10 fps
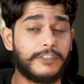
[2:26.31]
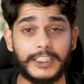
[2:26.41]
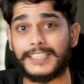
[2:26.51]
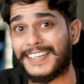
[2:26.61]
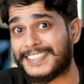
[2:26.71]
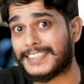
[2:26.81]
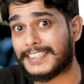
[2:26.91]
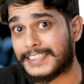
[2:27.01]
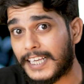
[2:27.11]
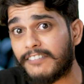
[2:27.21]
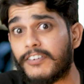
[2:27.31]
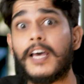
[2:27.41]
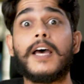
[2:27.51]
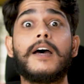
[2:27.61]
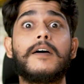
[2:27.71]
widget
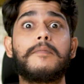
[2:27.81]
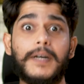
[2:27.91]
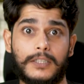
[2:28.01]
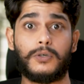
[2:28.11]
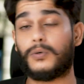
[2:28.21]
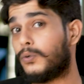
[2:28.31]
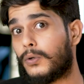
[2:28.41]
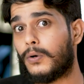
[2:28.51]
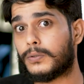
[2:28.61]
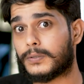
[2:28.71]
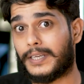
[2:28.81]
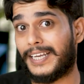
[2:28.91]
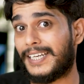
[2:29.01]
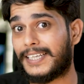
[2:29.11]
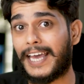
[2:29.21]
itself, but who knows,
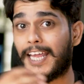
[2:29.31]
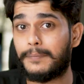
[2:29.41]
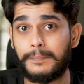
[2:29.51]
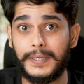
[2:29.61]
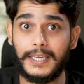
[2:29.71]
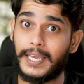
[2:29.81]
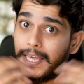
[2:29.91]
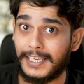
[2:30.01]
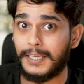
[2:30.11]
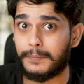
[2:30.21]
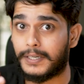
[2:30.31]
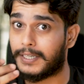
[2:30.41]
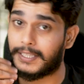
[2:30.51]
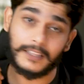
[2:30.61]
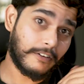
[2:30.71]
it can be
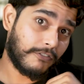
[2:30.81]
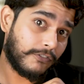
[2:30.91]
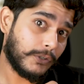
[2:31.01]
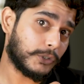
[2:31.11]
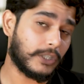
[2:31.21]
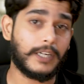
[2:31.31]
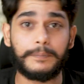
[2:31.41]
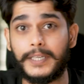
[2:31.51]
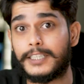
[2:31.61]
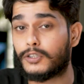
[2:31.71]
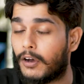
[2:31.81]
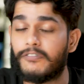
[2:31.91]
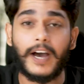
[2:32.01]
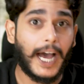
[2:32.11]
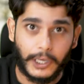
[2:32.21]
enabled in the future updates
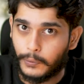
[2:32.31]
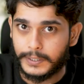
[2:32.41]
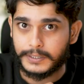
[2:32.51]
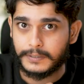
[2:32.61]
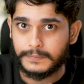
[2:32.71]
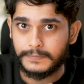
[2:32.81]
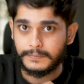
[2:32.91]
of iOS.